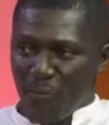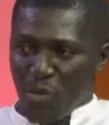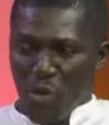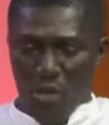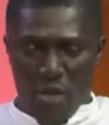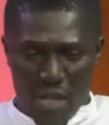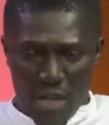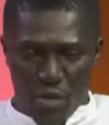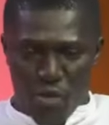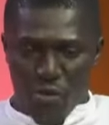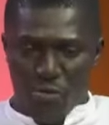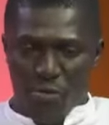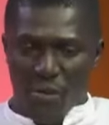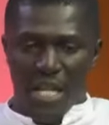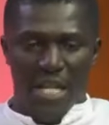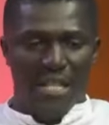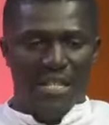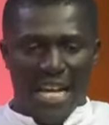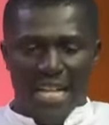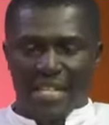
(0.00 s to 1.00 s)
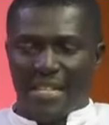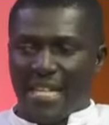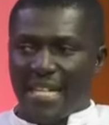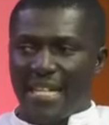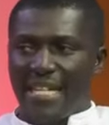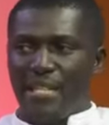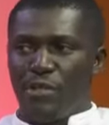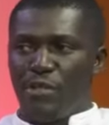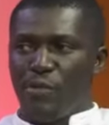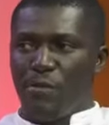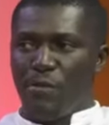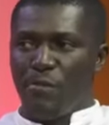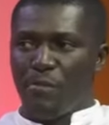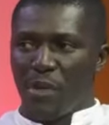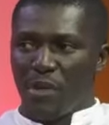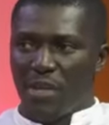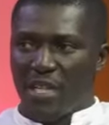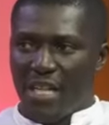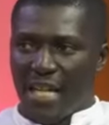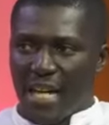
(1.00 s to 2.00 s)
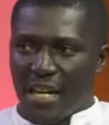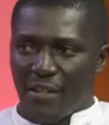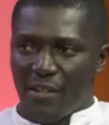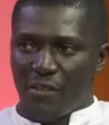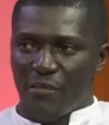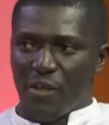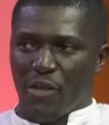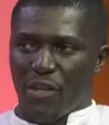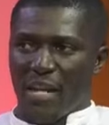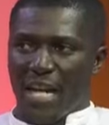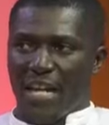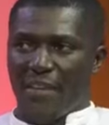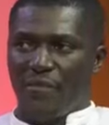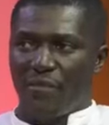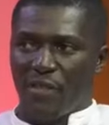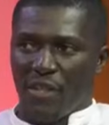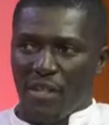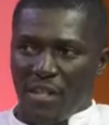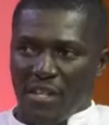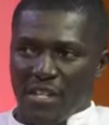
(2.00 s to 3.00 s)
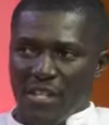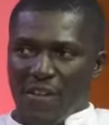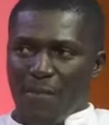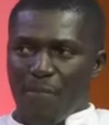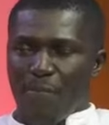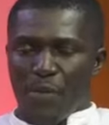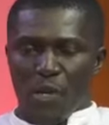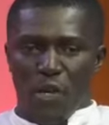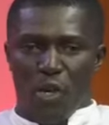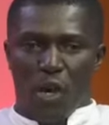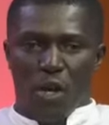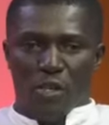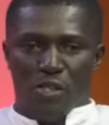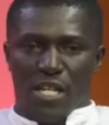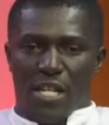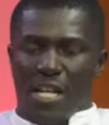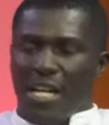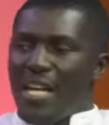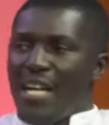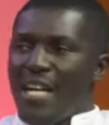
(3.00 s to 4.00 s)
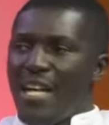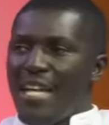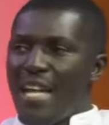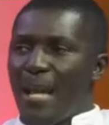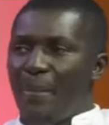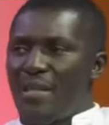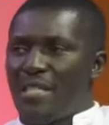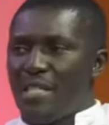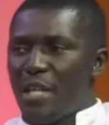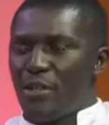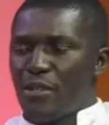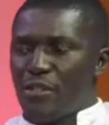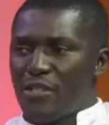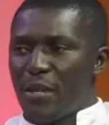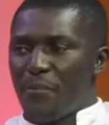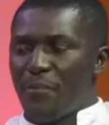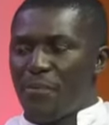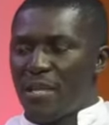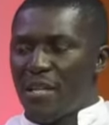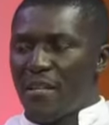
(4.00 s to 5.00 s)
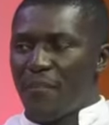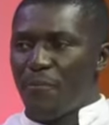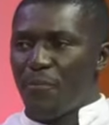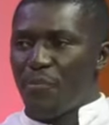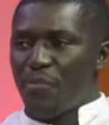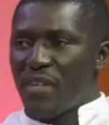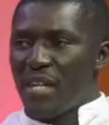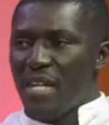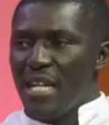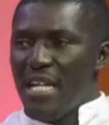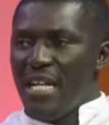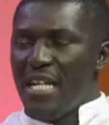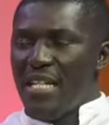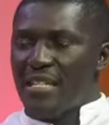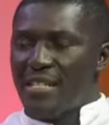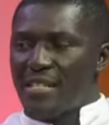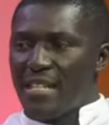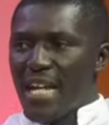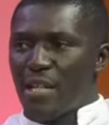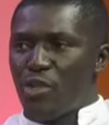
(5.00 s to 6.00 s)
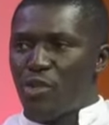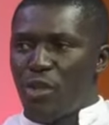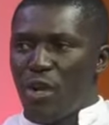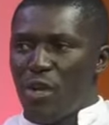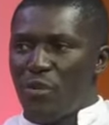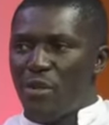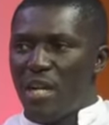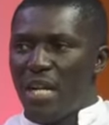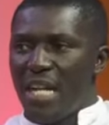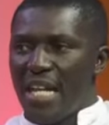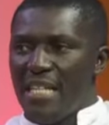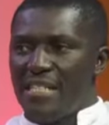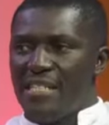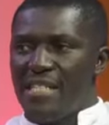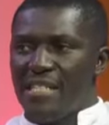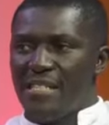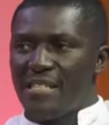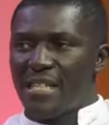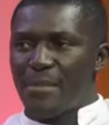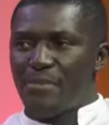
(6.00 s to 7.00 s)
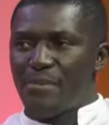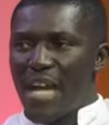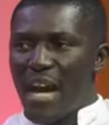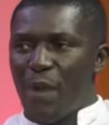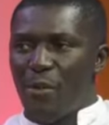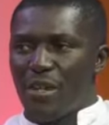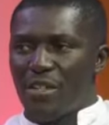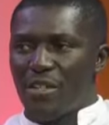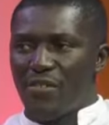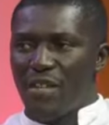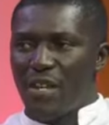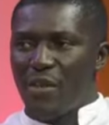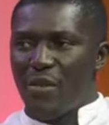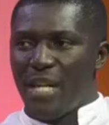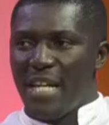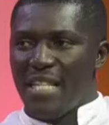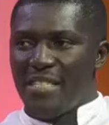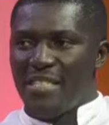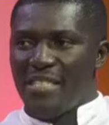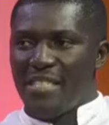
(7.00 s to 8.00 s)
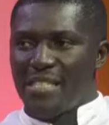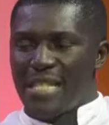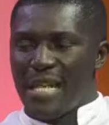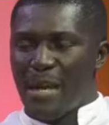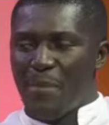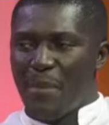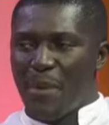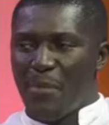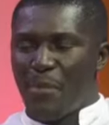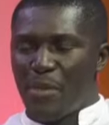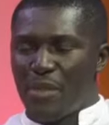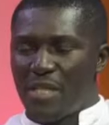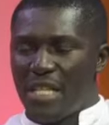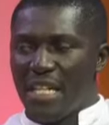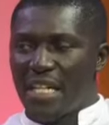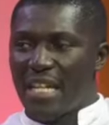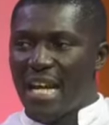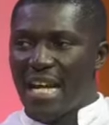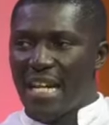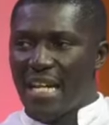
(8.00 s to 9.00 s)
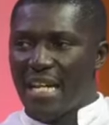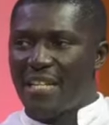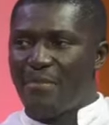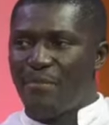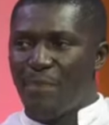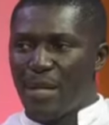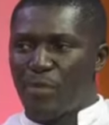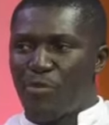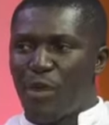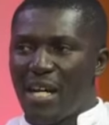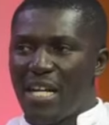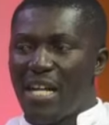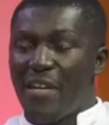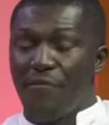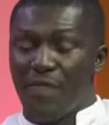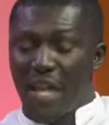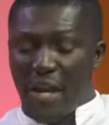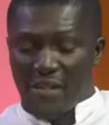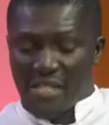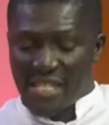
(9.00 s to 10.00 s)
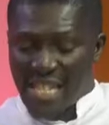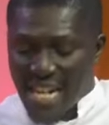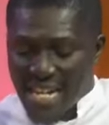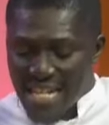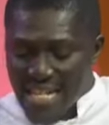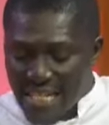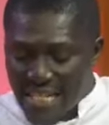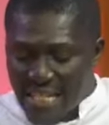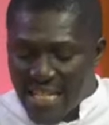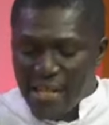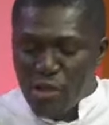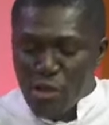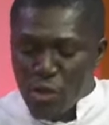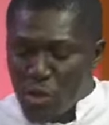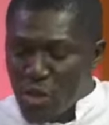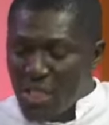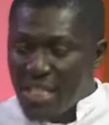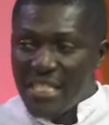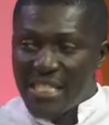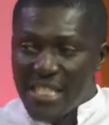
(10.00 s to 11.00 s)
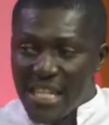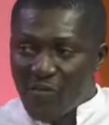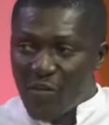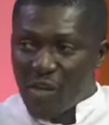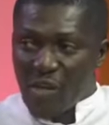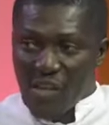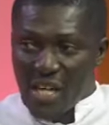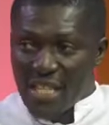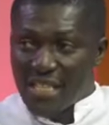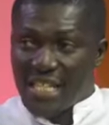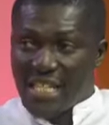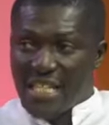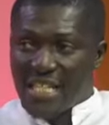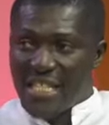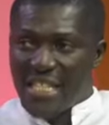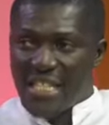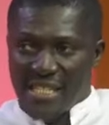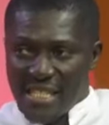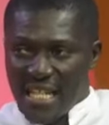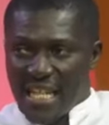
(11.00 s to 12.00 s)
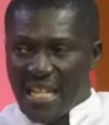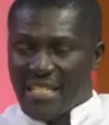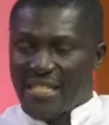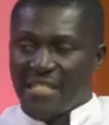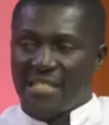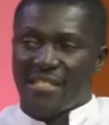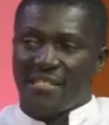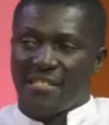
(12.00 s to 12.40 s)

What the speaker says: You need to, that thing needs to be broken out of your life. Because let me tell you something. Sexual relationships are one of the relationships that people take lightly. But what, if there is anything you shouldn't take for granted, it's sex.